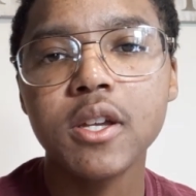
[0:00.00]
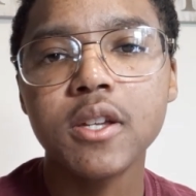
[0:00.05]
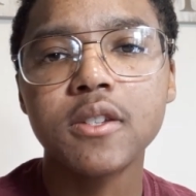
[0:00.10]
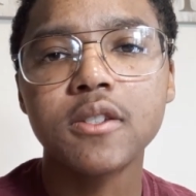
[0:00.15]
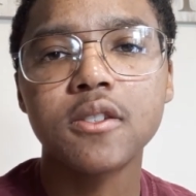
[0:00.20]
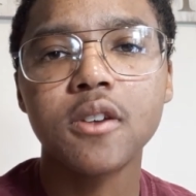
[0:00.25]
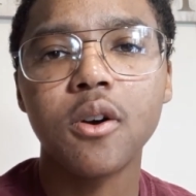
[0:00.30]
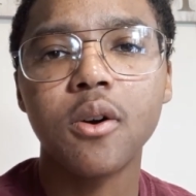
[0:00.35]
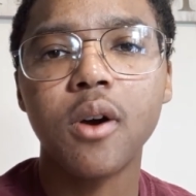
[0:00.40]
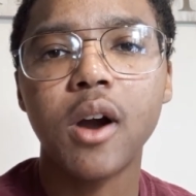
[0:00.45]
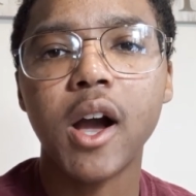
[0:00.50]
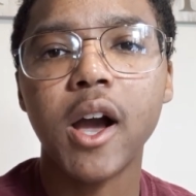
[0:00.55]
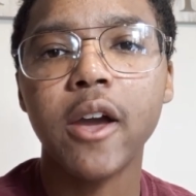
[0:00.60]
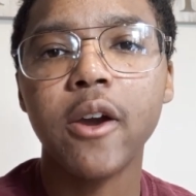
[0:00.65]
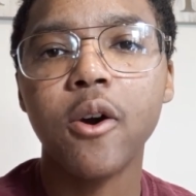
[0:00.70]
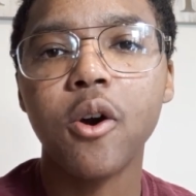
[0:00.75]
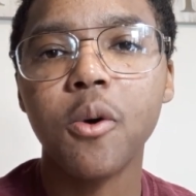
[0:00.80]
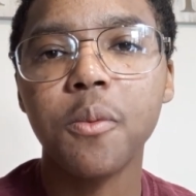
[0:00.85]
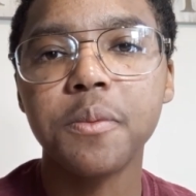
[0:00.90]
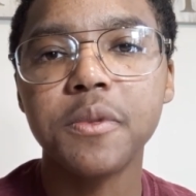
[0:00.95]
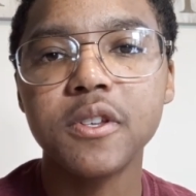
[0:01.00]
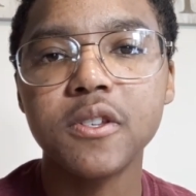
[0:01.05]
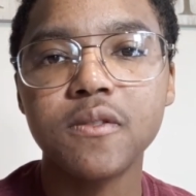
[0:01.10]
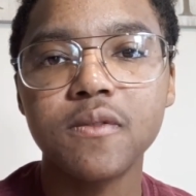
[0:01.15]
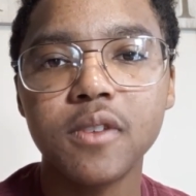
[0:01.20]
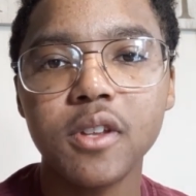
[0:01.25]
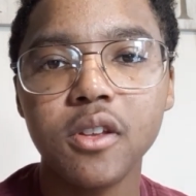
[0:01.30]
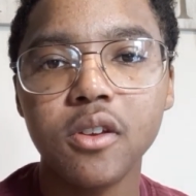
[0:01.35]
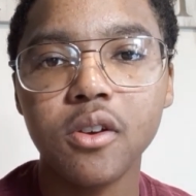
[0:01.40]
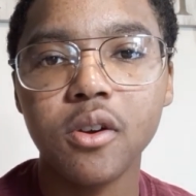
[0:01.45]
So I hope this
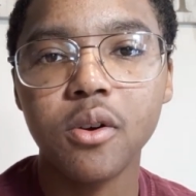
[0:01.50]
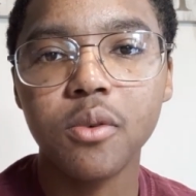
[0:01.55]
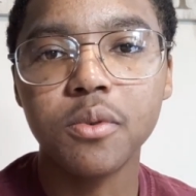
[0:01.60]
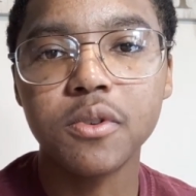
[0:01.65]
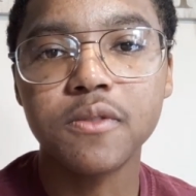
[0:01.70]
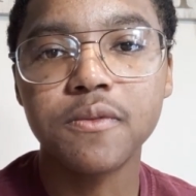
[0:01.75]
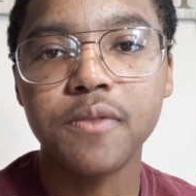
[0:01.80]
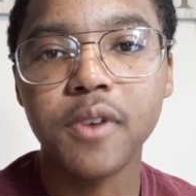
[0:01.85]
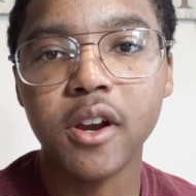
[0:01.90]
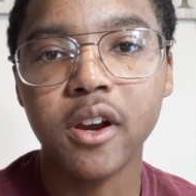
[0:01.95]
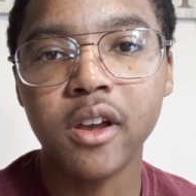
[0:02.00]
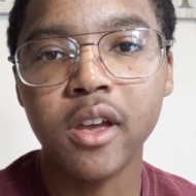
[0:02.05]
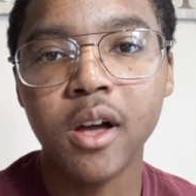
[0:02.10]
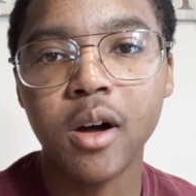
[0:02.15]
video was very